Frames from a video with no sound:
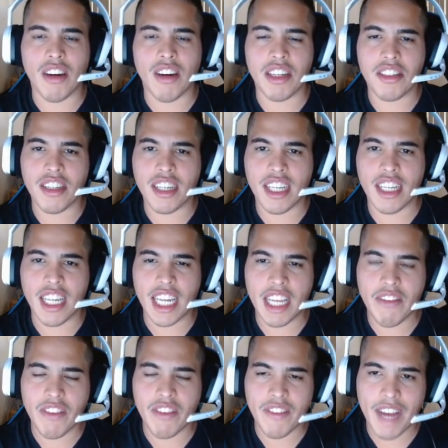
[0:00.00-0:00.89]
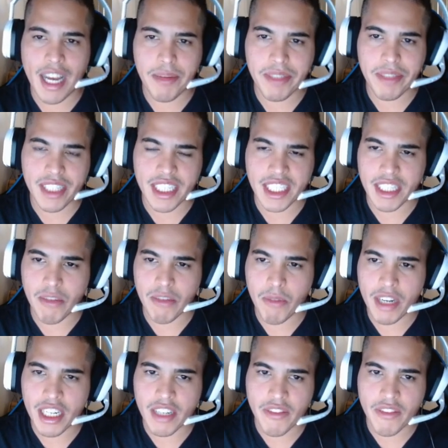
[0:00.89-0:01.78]
I took a leave of absence and
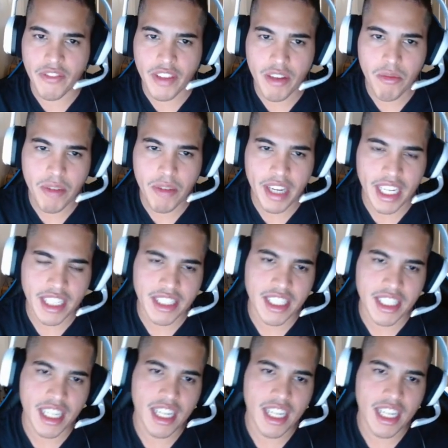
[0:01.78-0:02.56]
went in a few weeks.